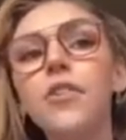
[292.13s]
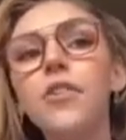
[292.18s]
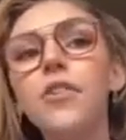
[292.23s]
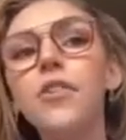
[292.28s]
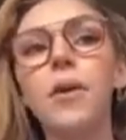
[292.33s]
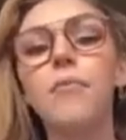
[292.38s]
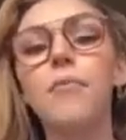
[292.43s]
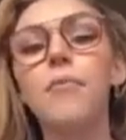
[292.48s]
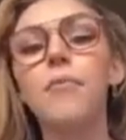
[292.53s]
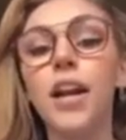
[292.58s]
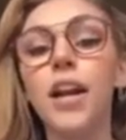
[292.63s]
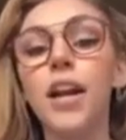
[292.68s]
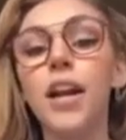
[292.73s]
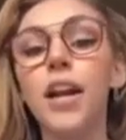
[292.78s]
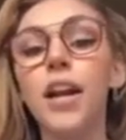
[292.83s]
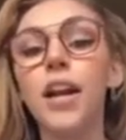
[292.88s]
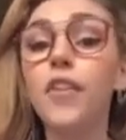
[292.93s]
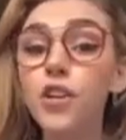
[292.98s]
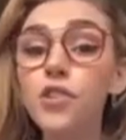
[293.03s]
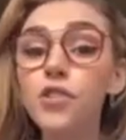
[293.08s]
But when I
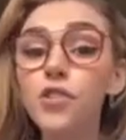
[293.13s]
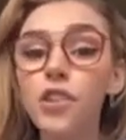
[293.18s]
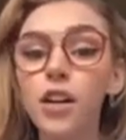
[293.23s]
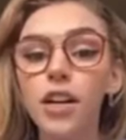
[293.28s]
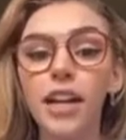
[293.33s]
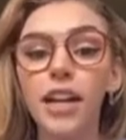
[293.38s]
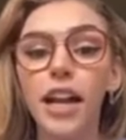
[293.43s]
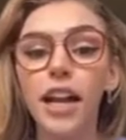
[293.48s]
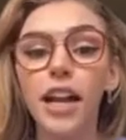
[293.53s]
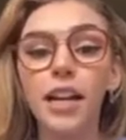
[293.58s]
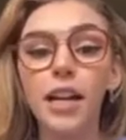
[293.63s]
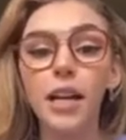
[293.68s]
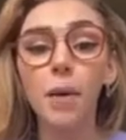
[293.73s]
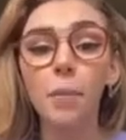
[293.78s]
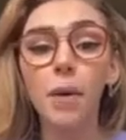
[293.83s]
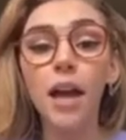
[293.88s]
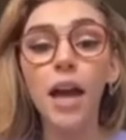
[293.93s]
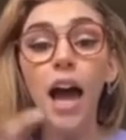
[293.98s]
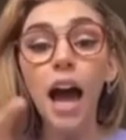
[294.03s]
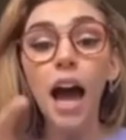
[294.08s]
first started dating him,
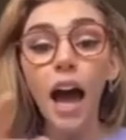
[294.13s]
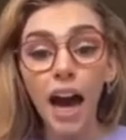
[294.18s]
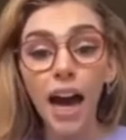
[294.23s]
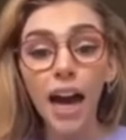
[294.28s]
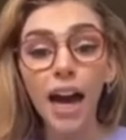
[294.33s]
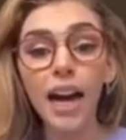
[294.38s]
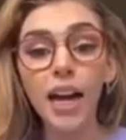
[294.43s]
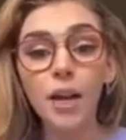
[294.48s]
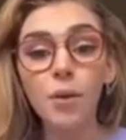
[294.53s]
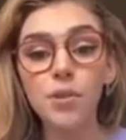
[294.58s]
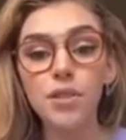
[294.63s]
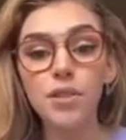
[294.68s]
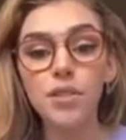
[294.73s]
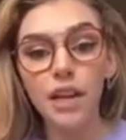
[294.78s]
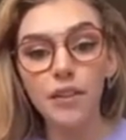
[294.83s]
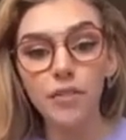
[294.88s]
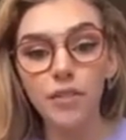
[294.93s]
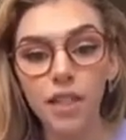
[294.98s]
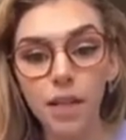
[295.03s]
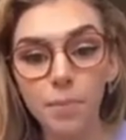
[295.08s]
I was
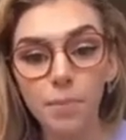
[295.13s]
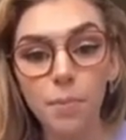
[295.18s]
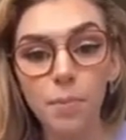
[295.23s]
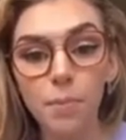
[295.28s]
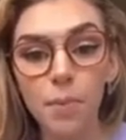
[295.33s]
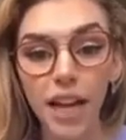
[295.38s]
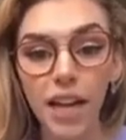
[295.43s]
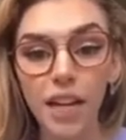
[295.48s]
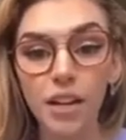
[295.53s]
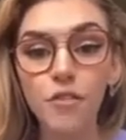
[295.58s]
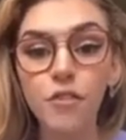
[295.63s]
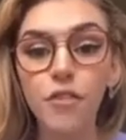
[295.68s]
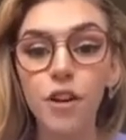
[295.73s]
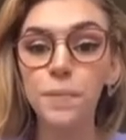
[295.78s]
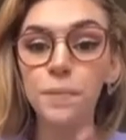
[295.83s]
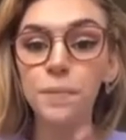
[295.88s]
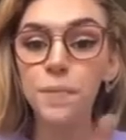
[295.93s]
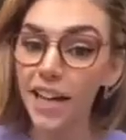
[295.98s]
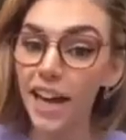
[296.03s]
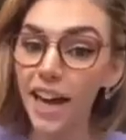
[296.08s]
covering up the pain from
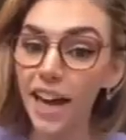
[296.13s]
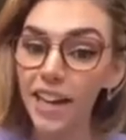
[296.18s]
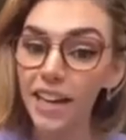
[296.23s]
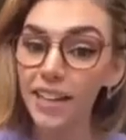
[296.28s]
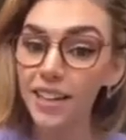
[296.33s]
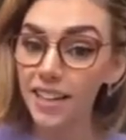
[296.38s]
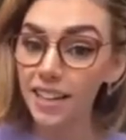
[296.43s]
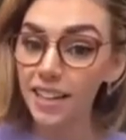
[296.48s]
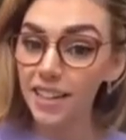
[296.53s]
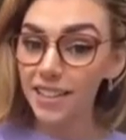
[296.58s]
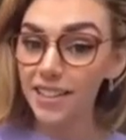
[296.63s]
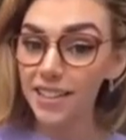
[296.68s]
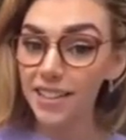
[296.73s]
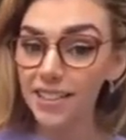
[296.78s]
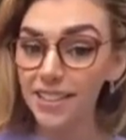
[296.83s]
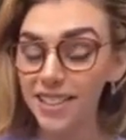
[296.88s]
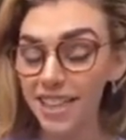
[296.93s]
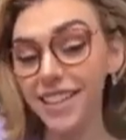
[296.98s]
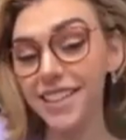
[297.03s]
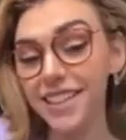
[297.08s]
that
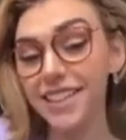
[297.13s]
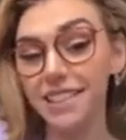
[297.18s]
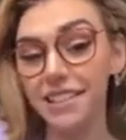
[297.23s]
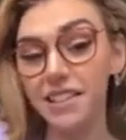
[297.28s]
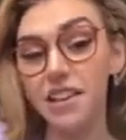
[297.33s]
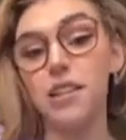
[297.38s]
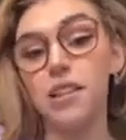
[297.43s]
second to last.